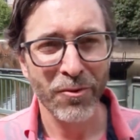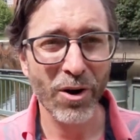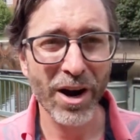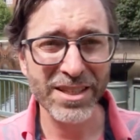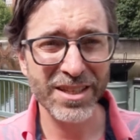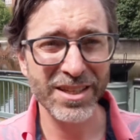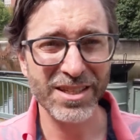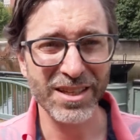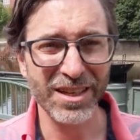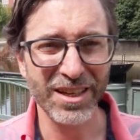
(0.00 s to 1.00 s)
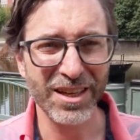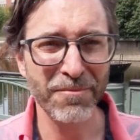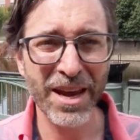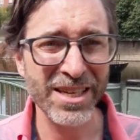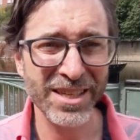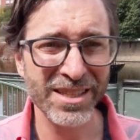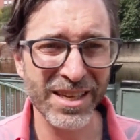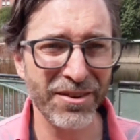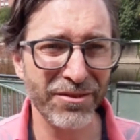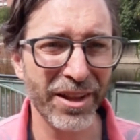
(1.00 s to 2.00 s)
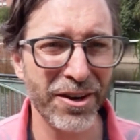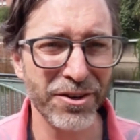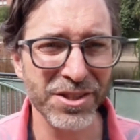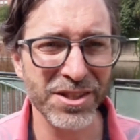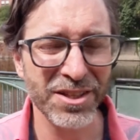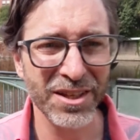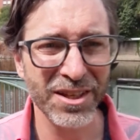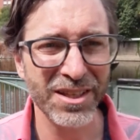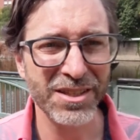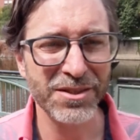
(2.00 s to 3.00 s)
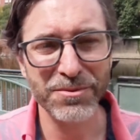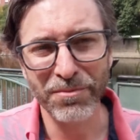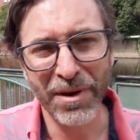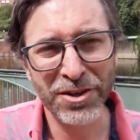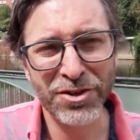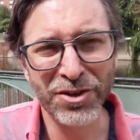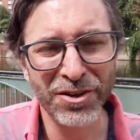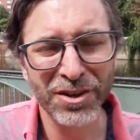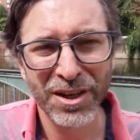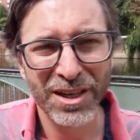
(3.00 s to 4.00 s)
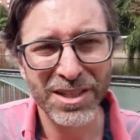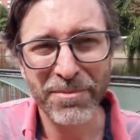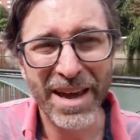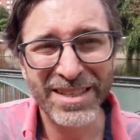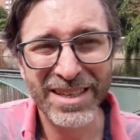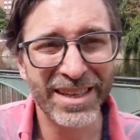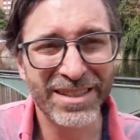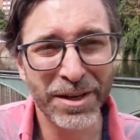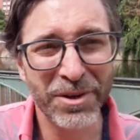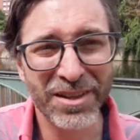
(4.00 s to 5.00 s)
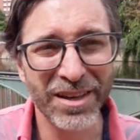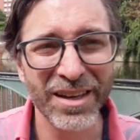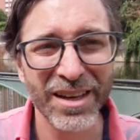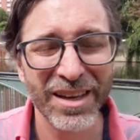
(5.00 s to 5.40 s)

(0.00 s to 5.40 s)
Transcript: writes this uh, amazing set of letters to his mentor, his mentee, Timothy,